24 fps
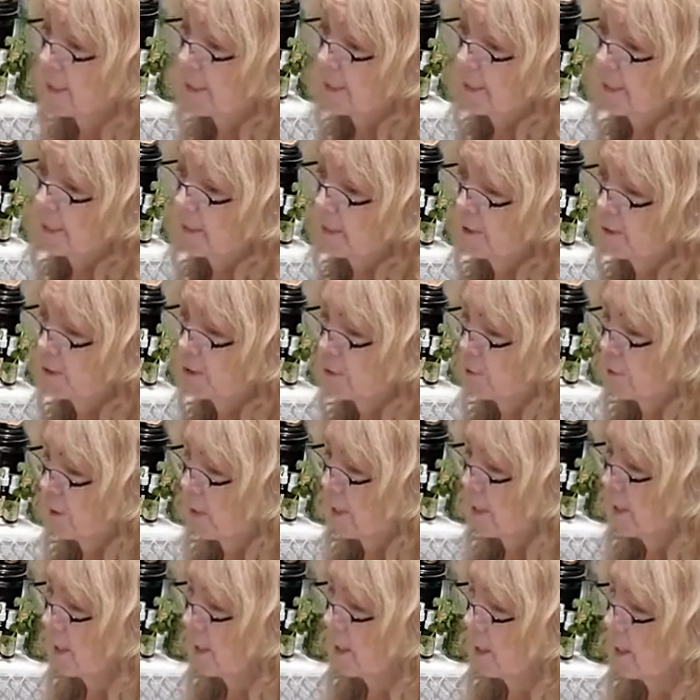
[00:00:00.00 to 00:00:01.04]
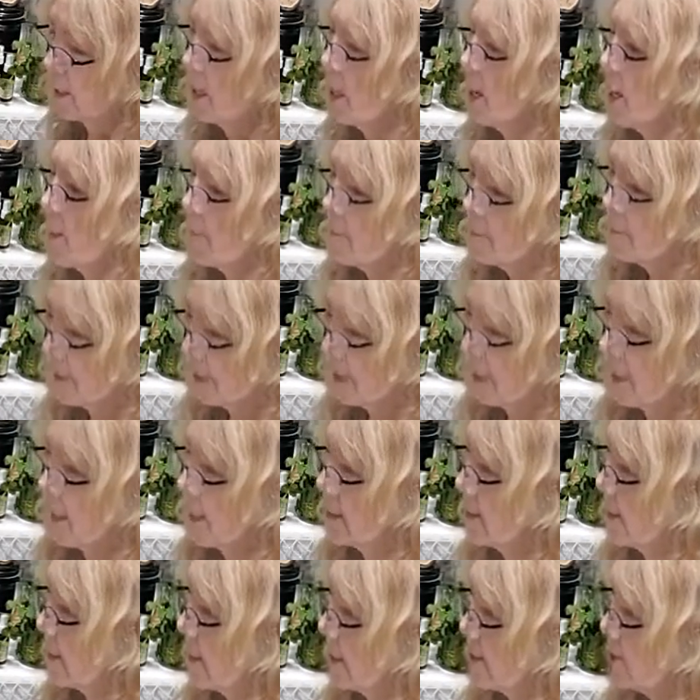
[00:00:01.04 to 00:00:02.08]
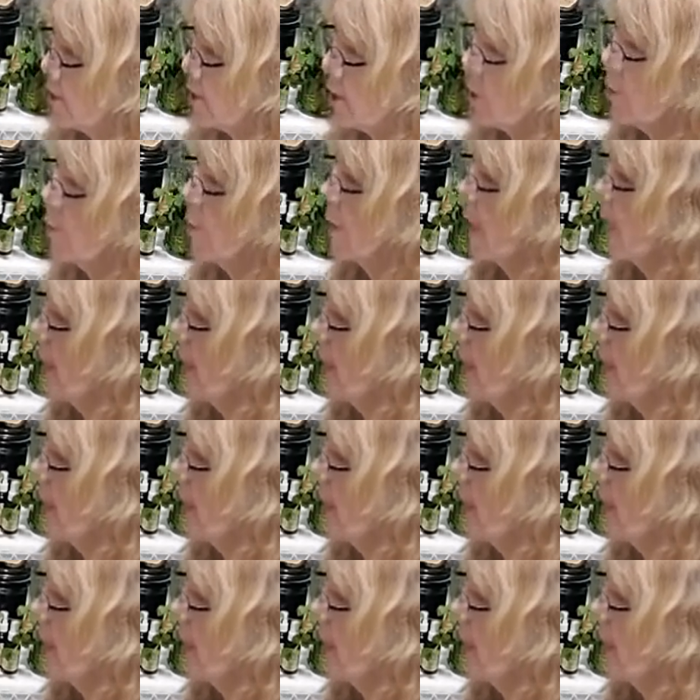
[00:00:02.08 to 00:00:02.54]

excited to try that. But like I say, don't